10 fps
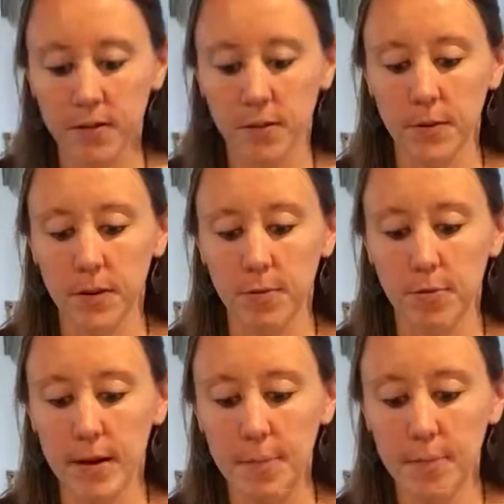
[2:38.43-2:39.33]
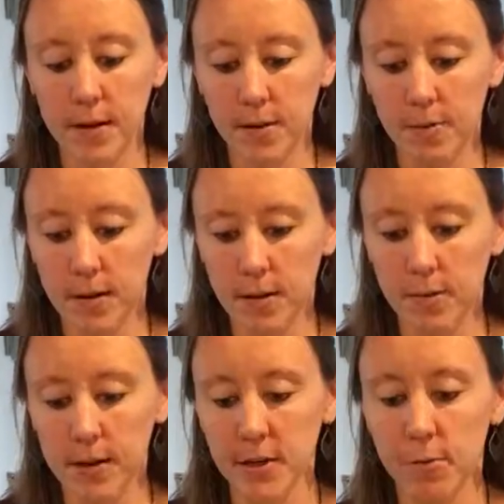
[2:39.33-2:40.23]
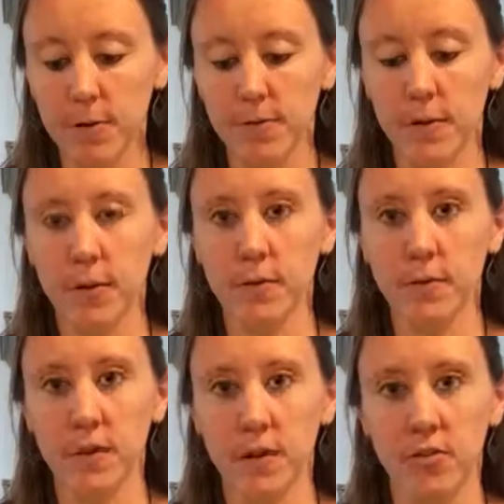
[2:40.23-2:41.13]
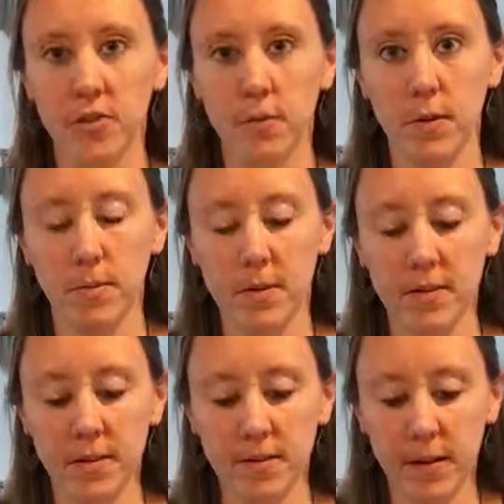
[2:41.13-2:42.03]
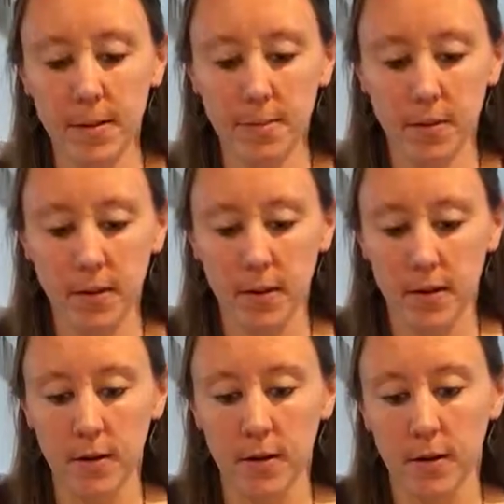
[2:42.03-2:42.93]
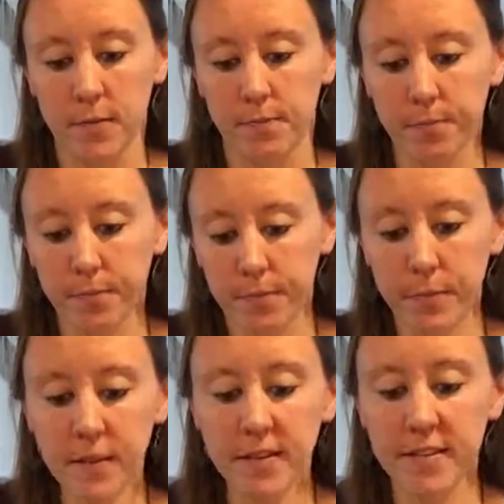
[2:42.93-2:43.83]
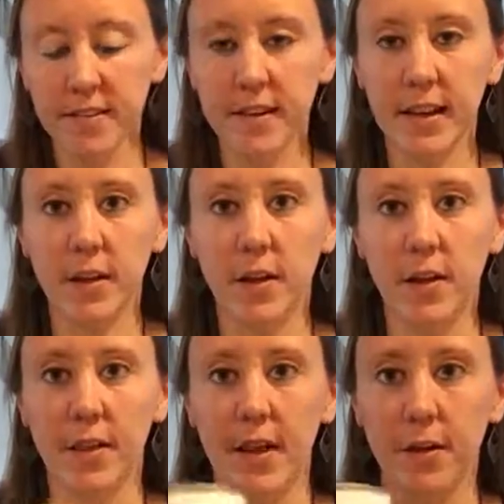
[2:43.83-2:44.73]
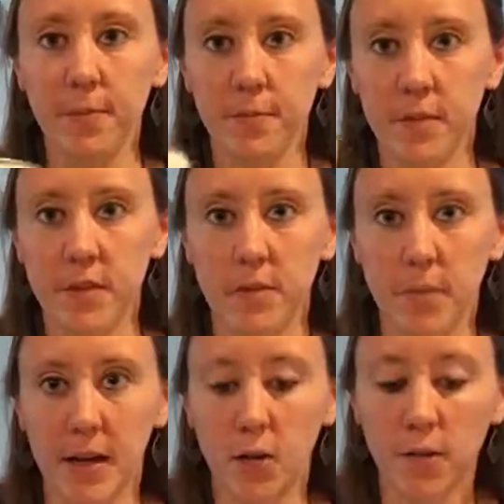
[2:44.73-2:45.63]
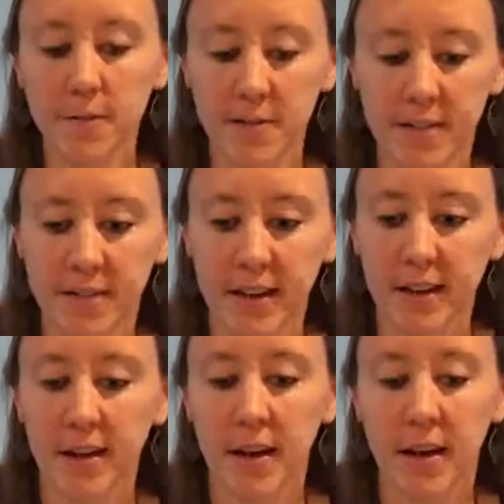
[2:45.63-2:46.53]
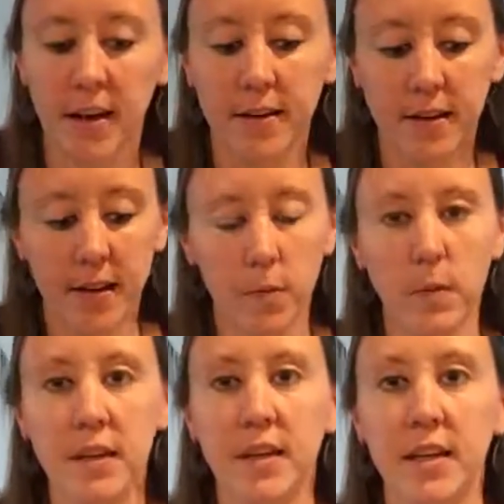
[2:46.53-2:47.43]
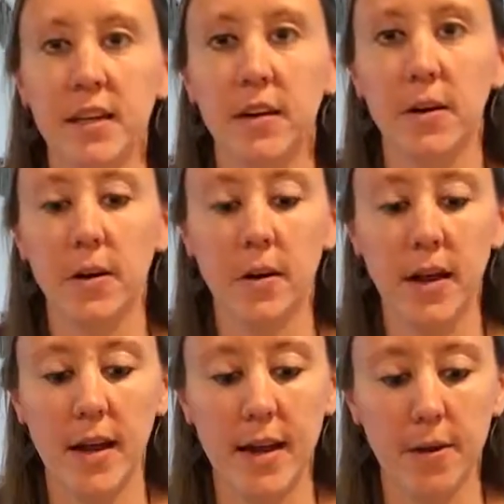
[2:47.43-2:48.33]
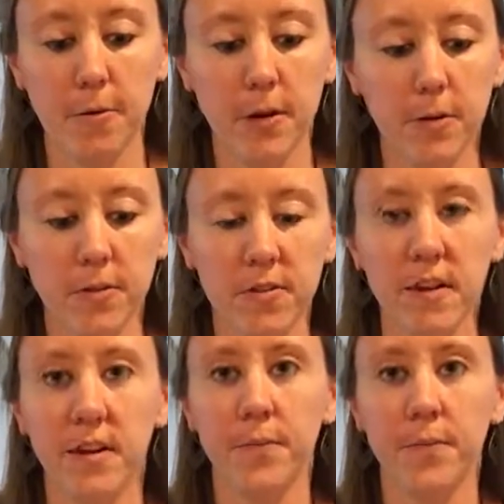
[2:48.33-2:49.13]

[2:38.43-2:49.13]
So I'm going to wrap it around my quiver and just with a piece of tape and stick it on there. So my quiver's done, and now we need our arrows.